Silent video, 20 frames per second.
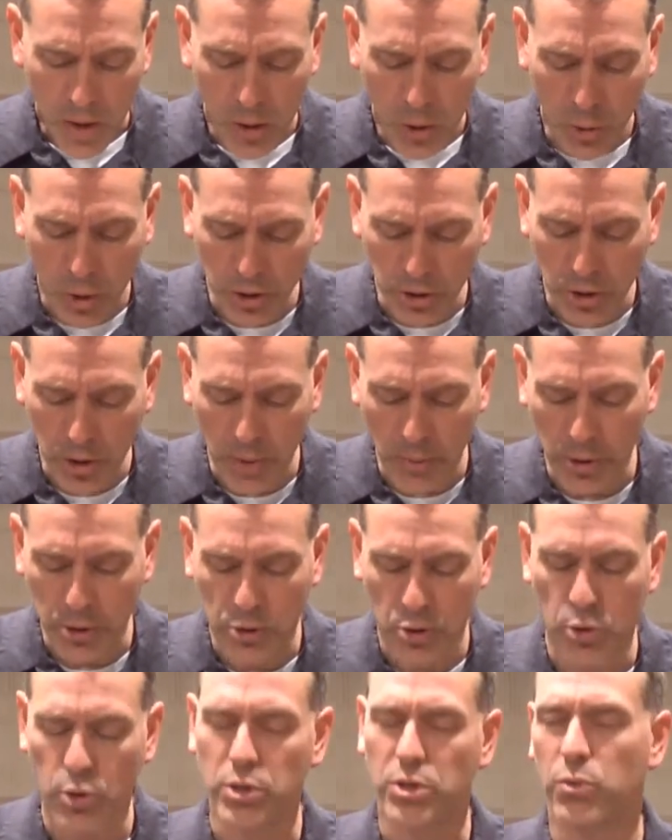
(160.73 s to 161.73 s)
Question number
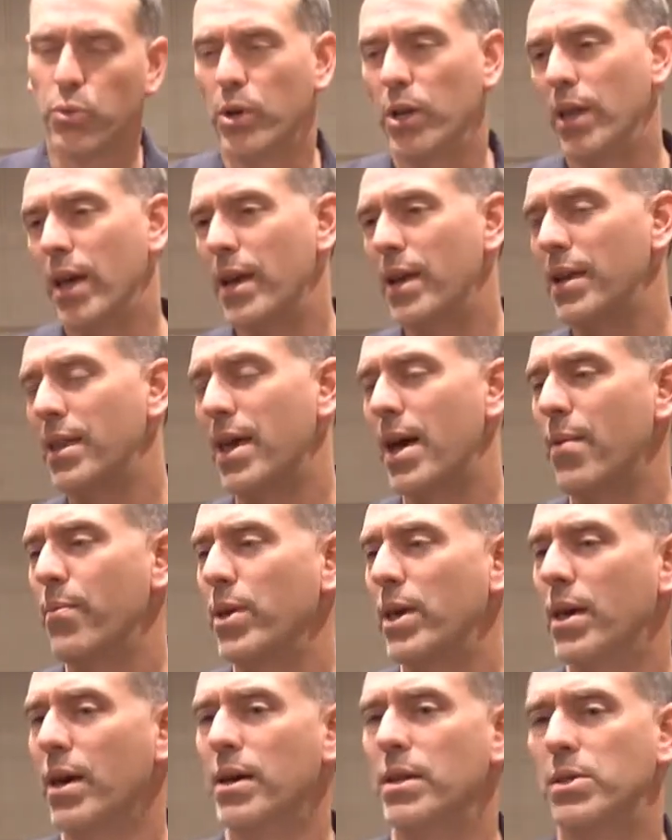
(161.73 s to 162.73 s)
two is related to that,
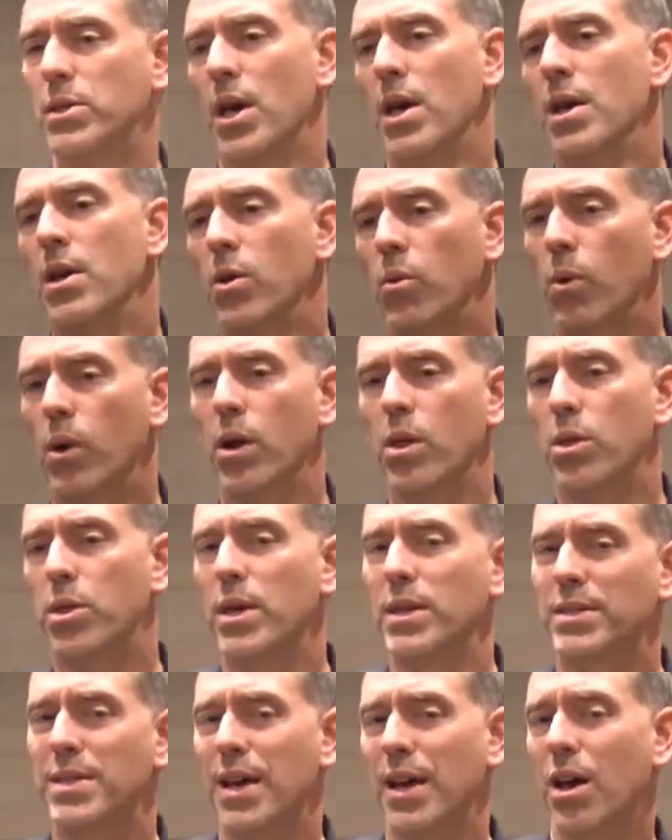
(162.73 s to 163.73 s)
because one of the
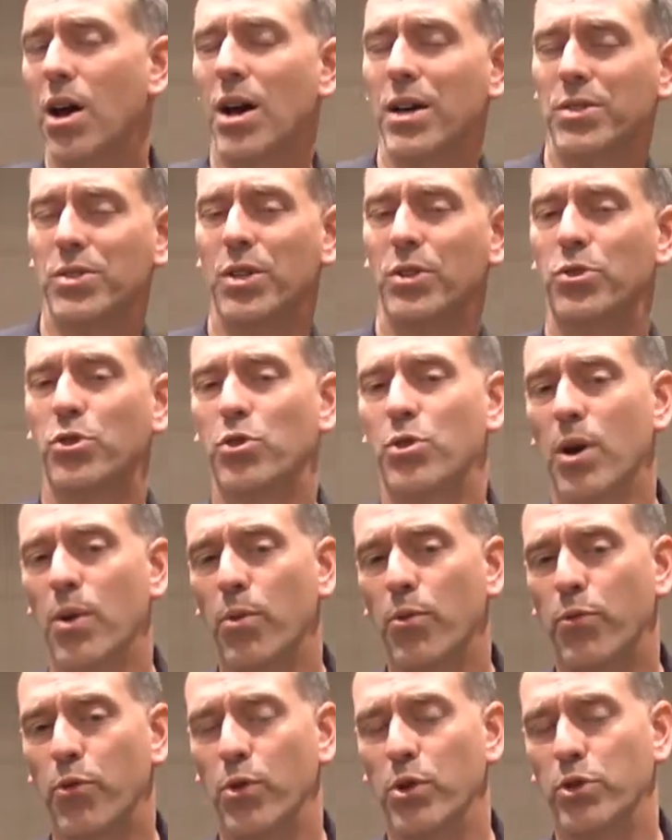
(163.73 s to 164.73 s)
things that caused such
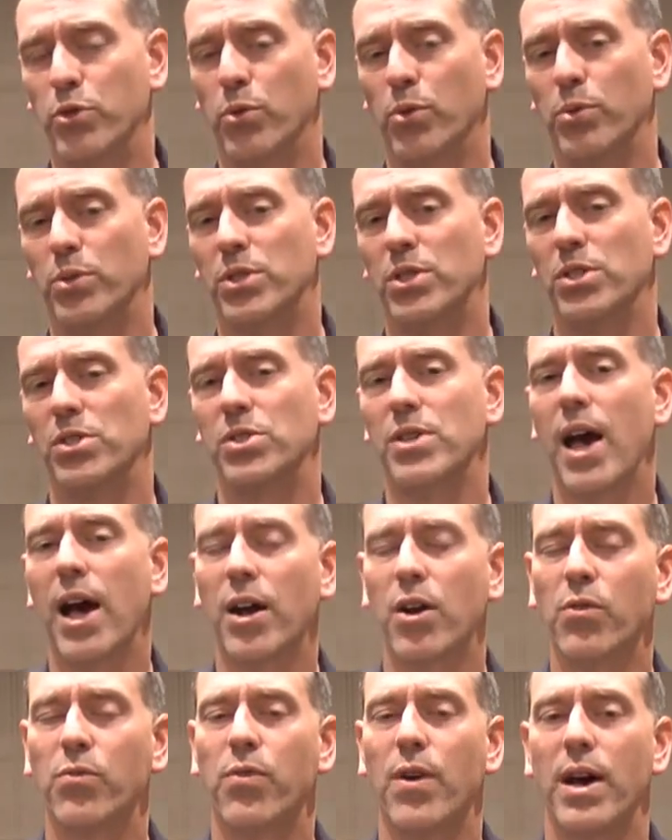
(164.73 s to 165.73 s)
trouble for Israel was the
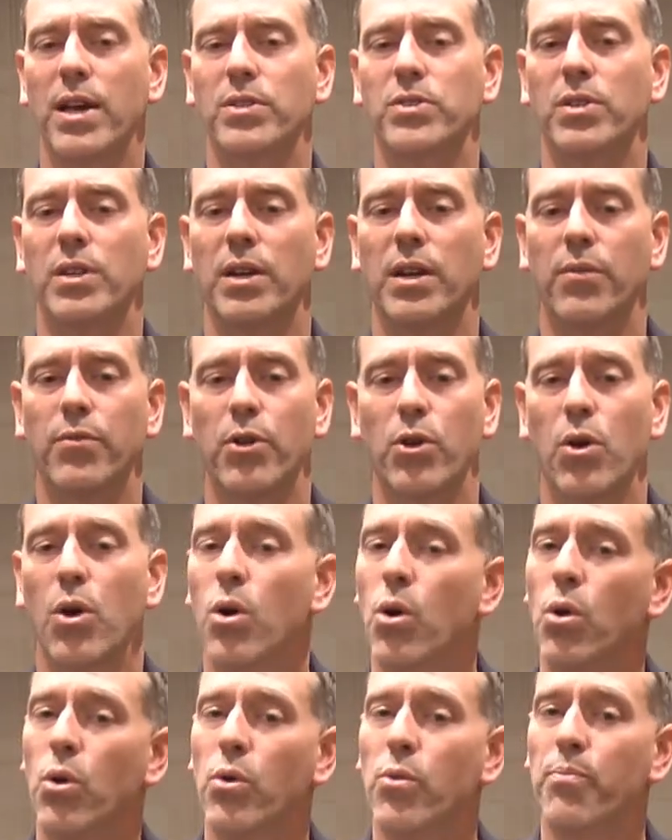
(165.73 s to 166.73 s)
sacrificing of their
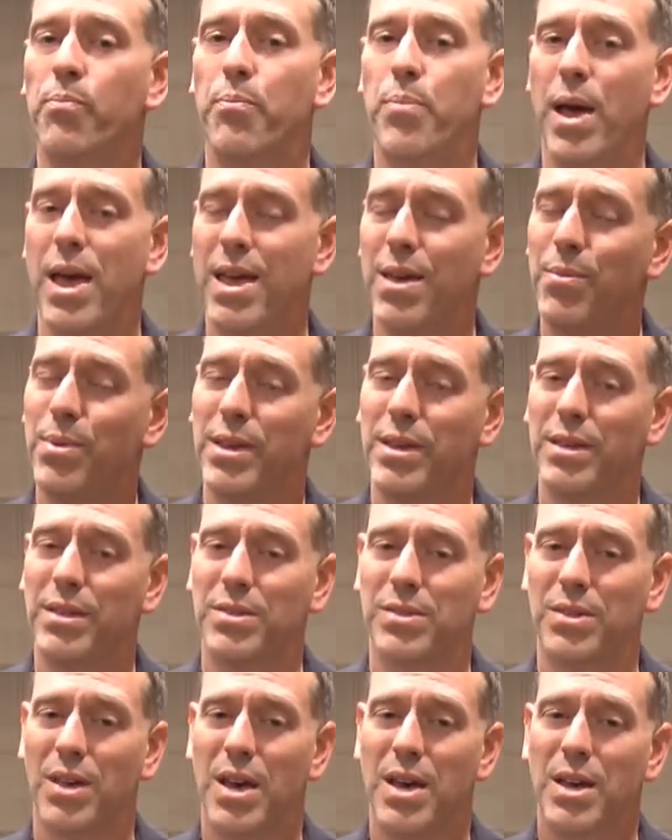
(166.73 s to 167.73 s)
own
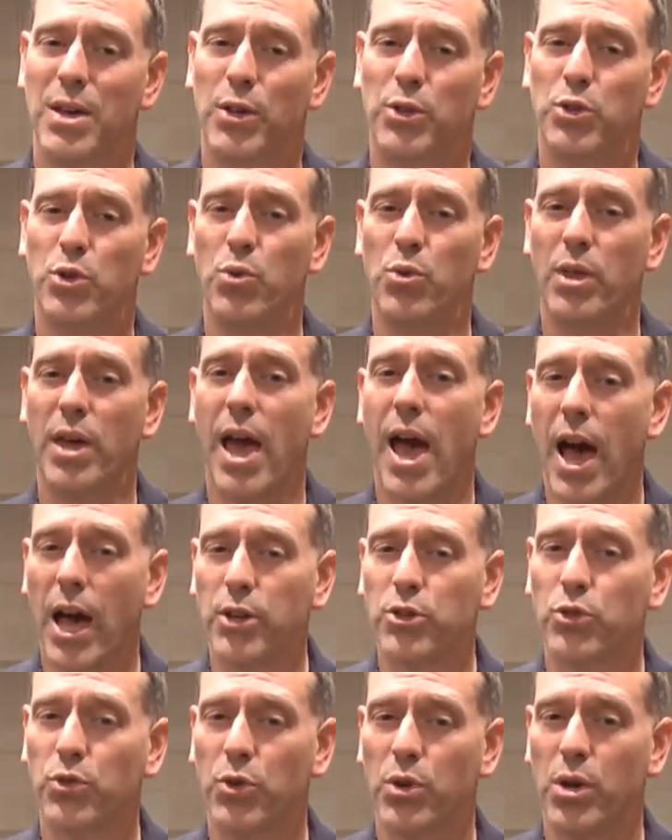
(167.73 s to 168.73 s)
babies to the
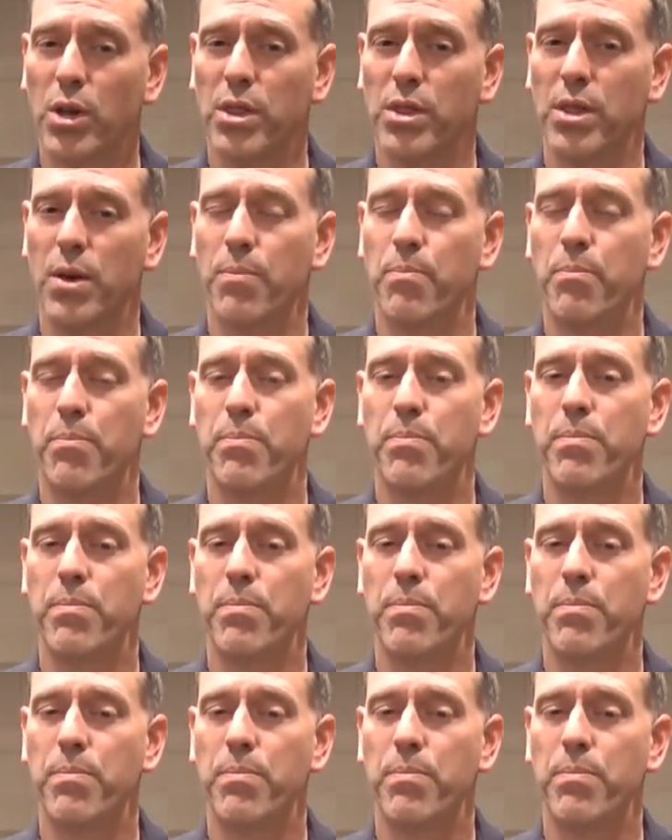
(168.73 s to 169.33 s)
Asherah and the